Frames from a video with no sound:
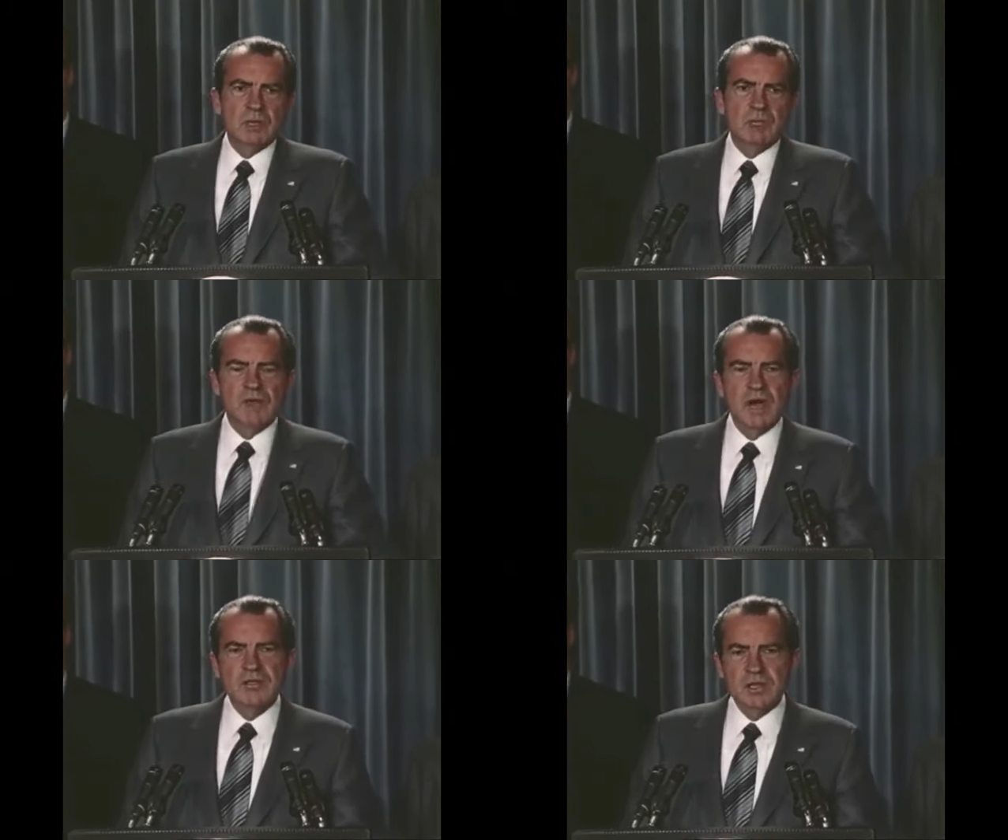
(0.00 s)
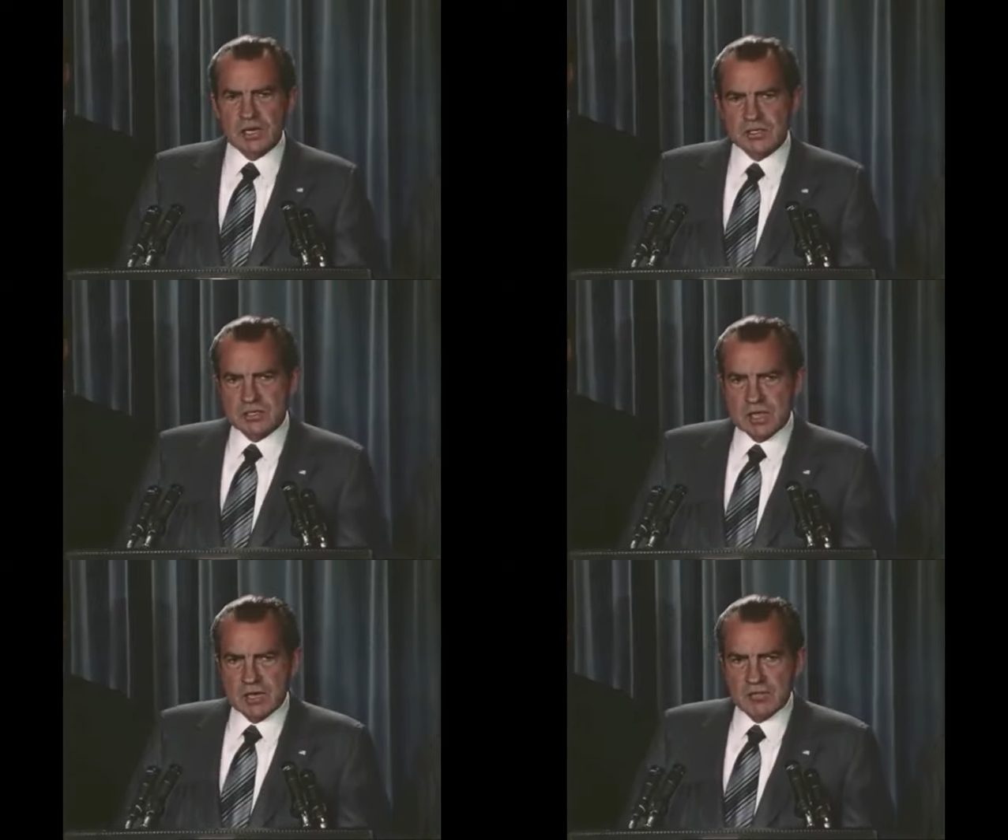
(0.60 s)
provide the
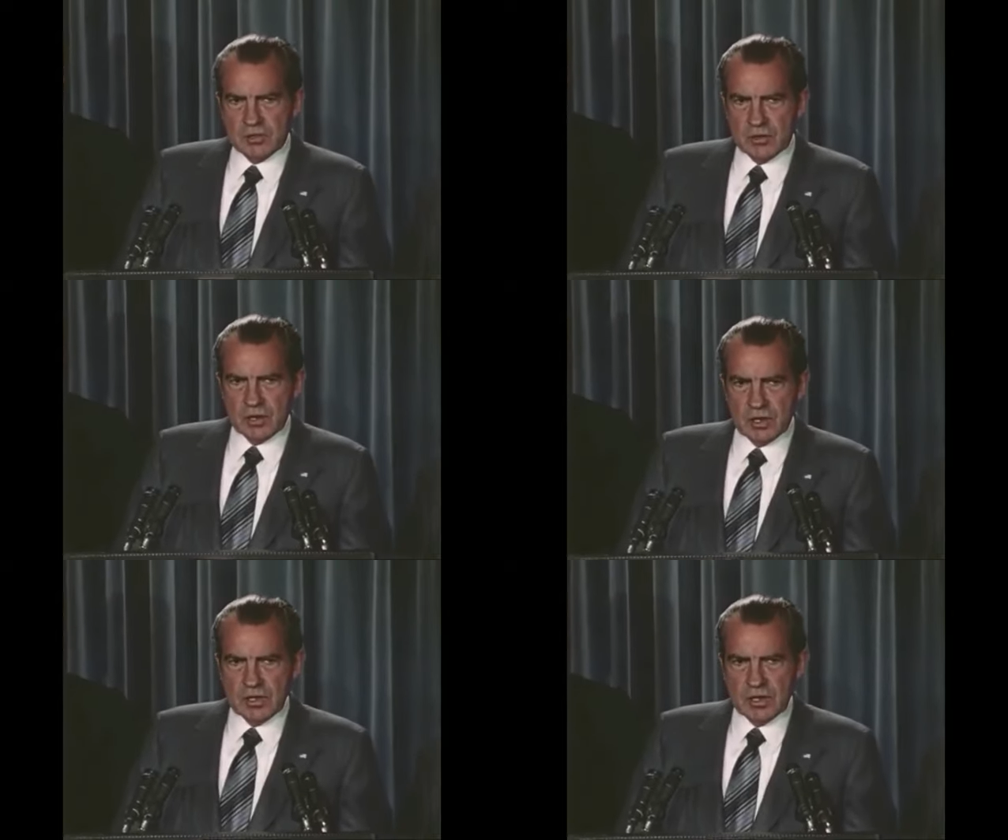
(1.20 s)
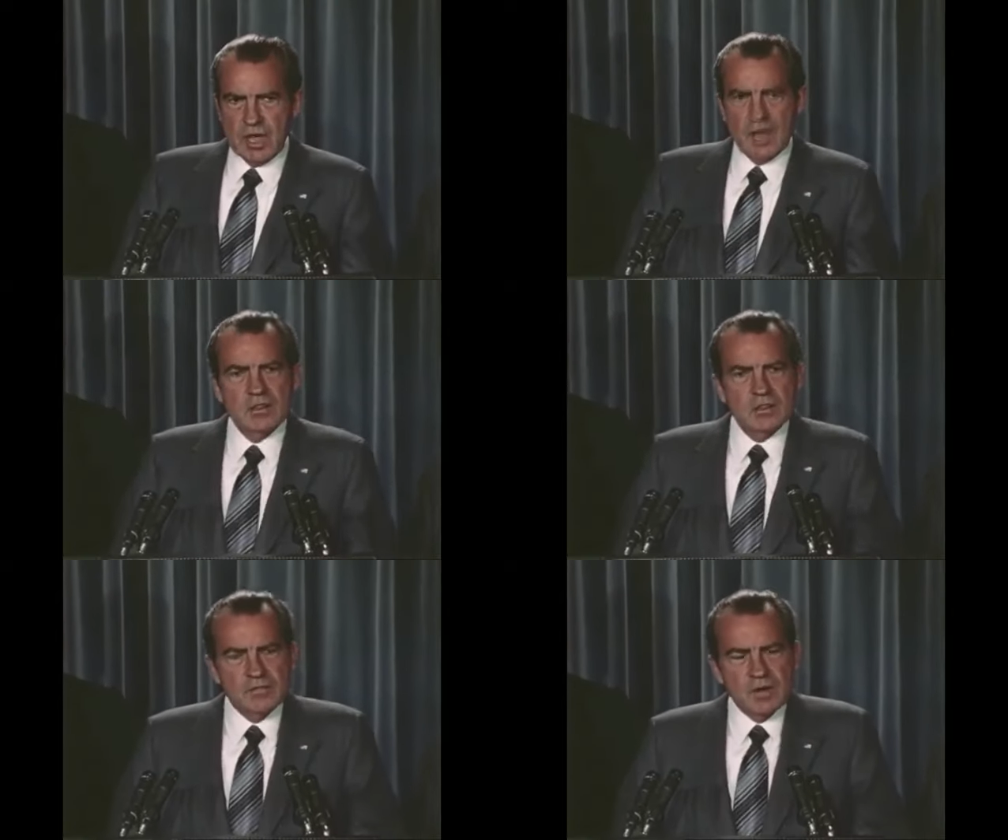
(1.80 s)
legislative authority
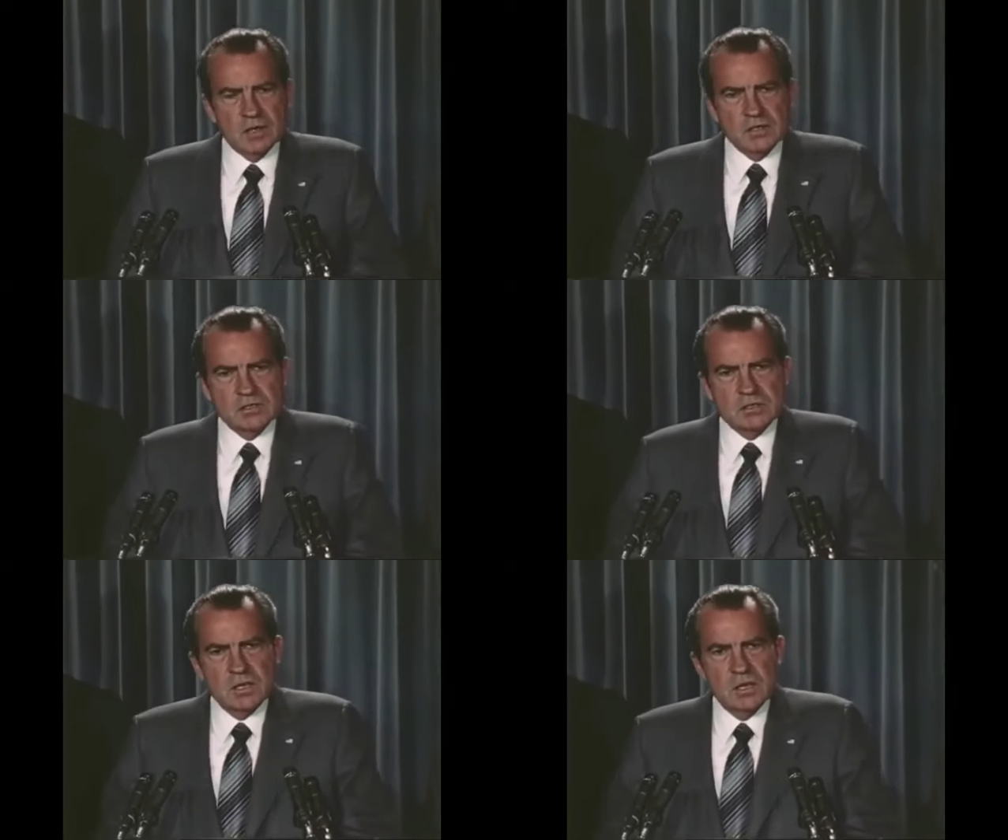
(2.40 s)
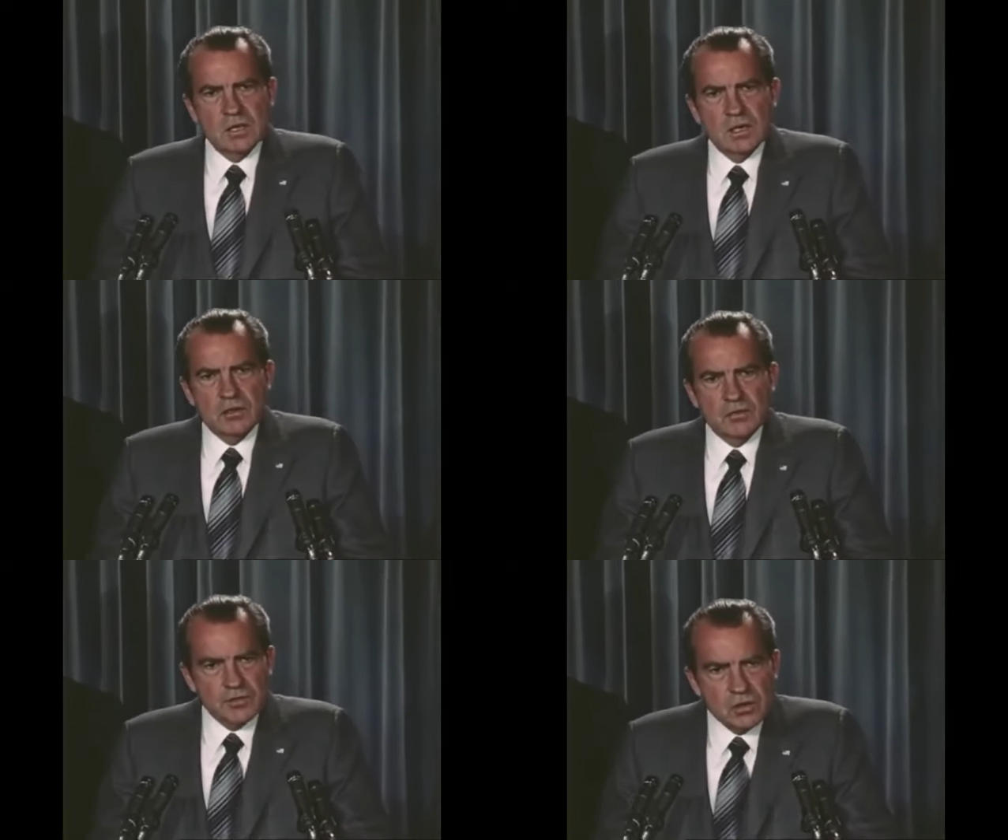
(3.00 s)
and the funds
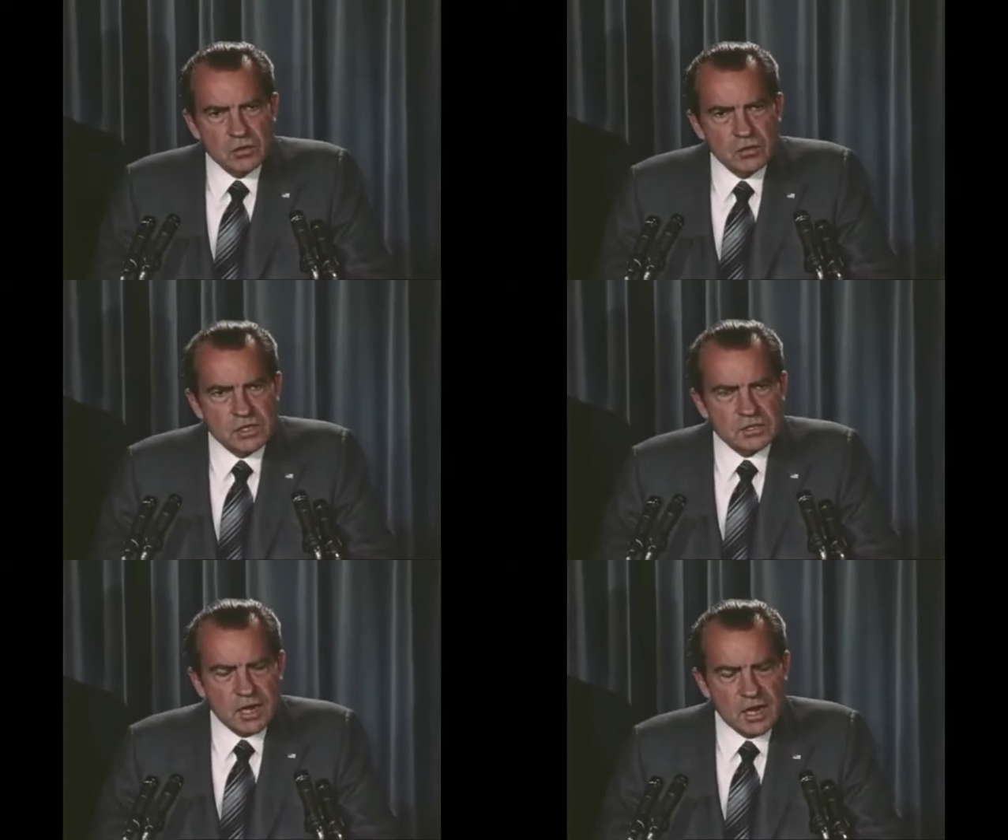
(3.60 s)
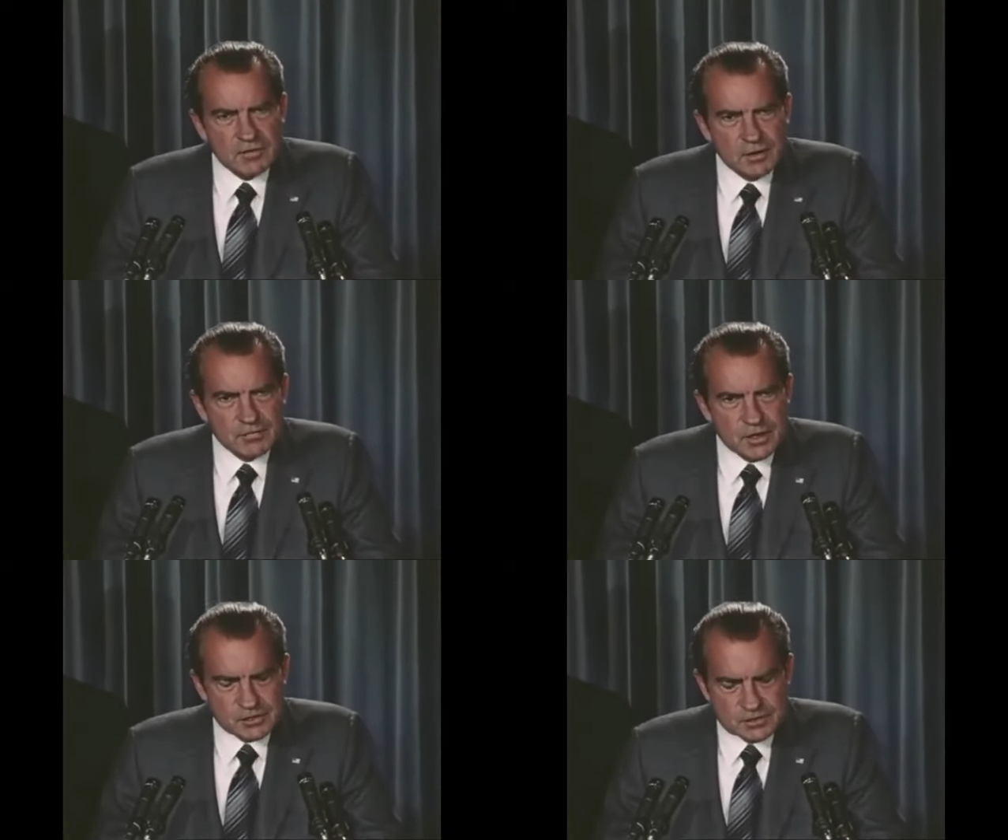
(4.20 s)
to fuel this kind of an
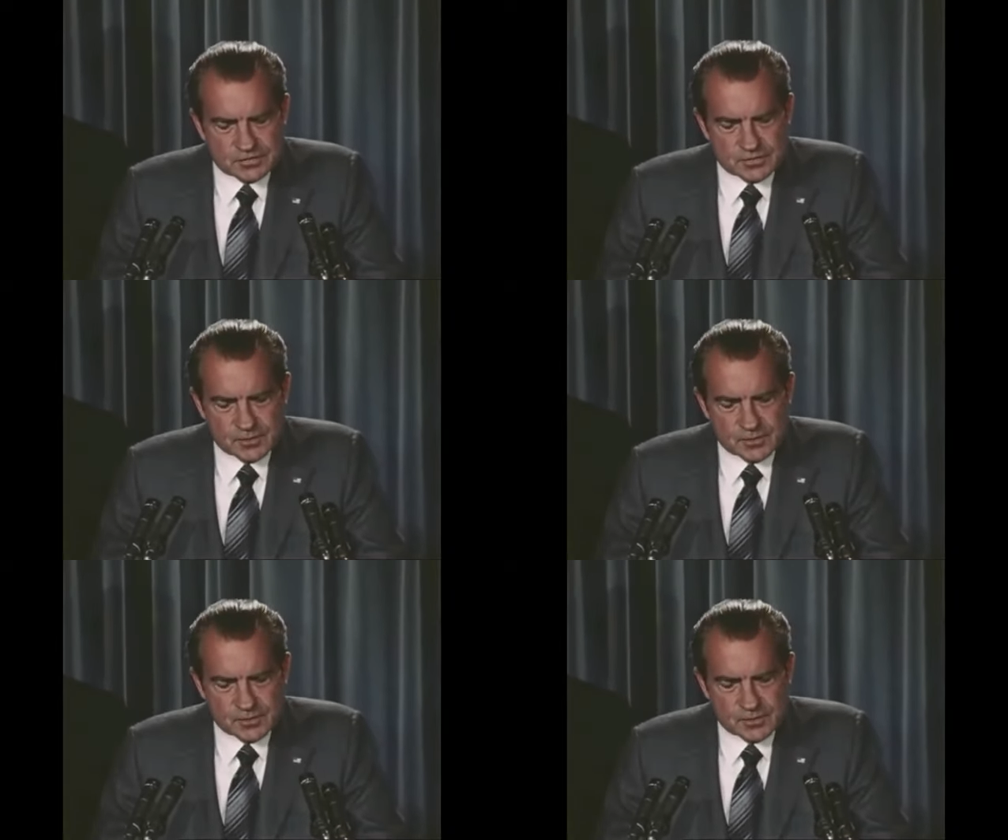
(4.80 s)
offensive.